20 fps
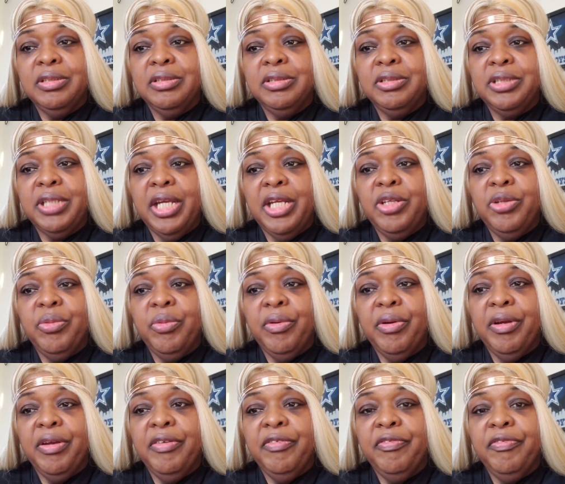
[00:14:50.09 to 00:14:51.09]

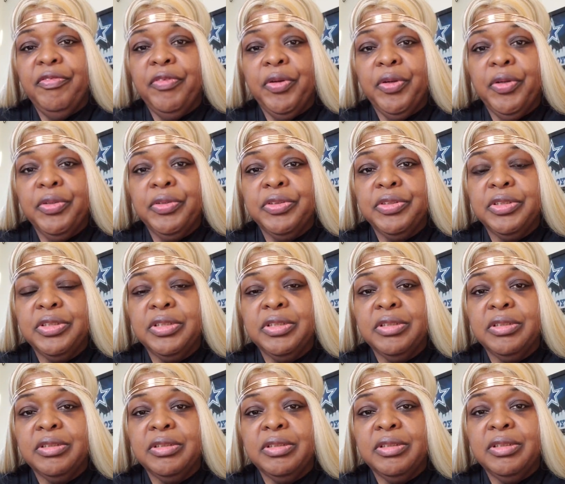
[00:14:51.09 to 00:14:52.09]
January 1st
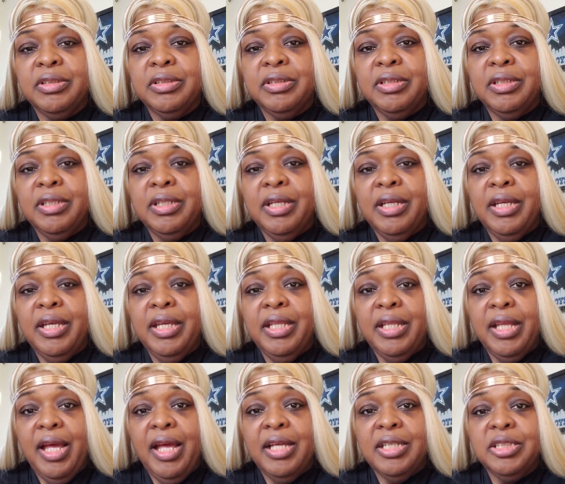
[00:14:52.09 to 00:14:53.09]
in
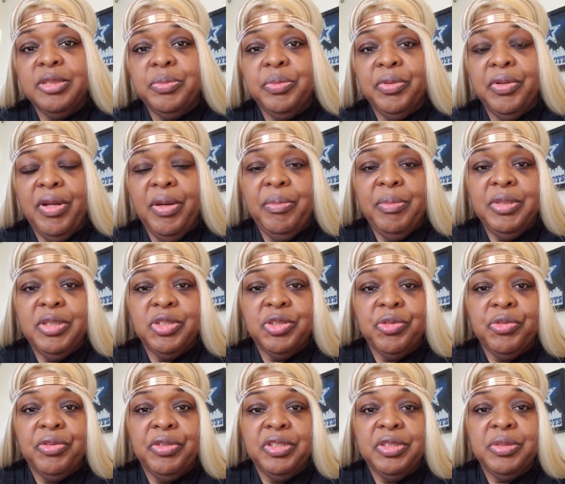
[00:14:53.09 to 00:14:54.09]
the hospital. I
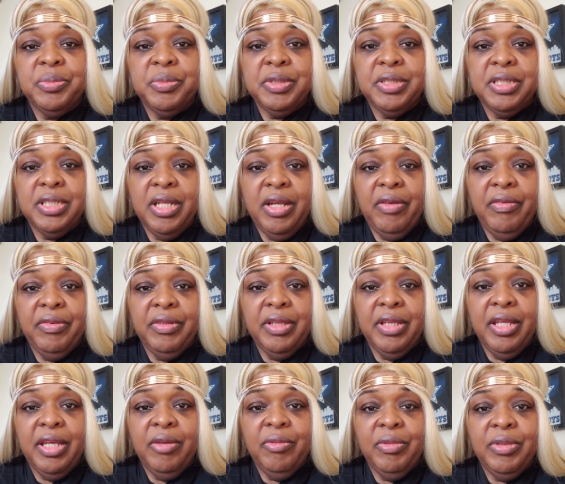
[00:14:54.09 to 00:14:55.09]
missed Christmas and
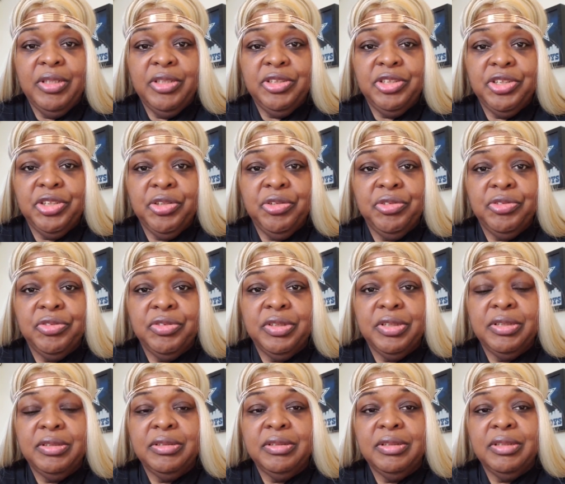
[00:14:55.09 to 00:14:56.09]
everything with the
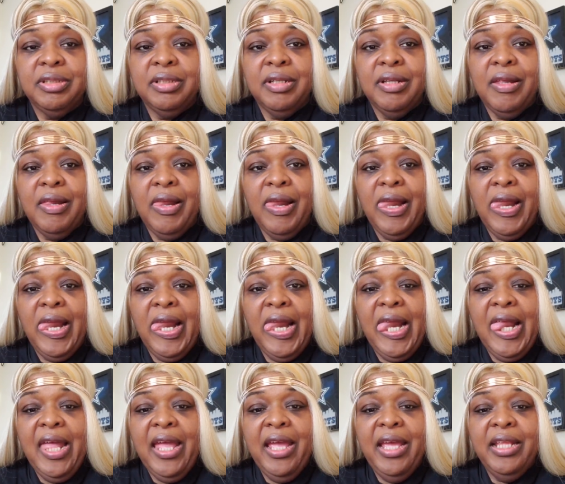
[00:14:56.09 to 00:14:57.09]
children.
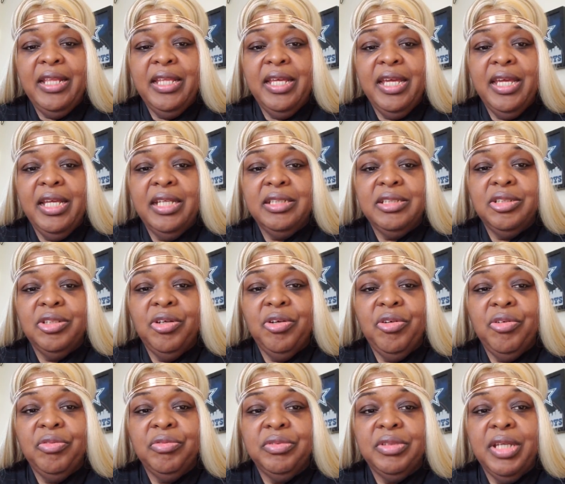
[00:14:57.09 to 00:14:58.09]
and they had
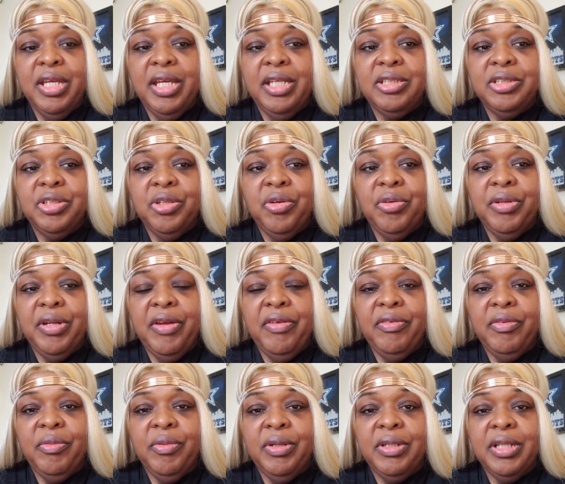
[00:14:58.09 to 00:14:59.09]
told
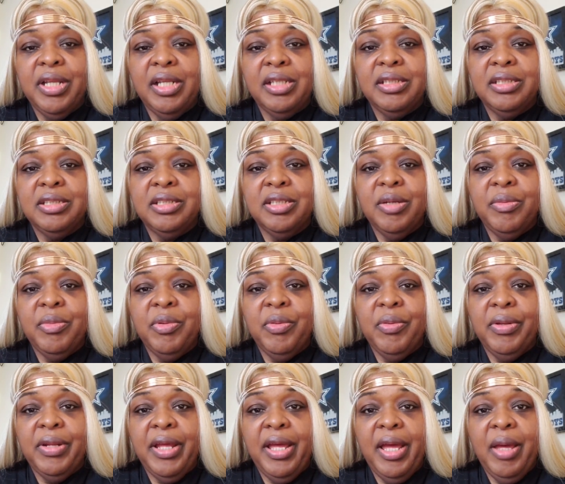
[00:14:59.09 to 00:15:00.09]
everyone not to tell me
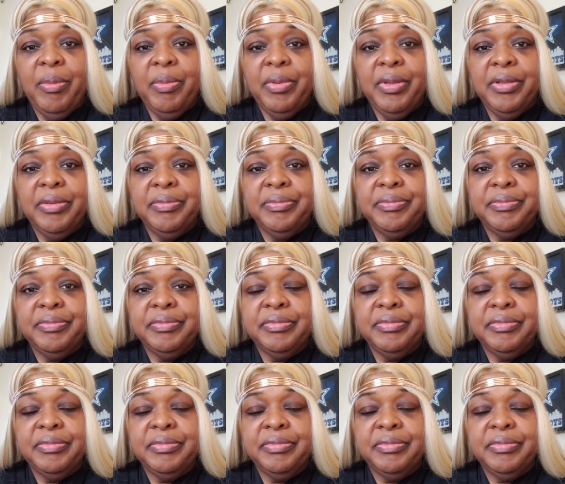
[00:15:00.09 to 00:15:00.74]
what happened,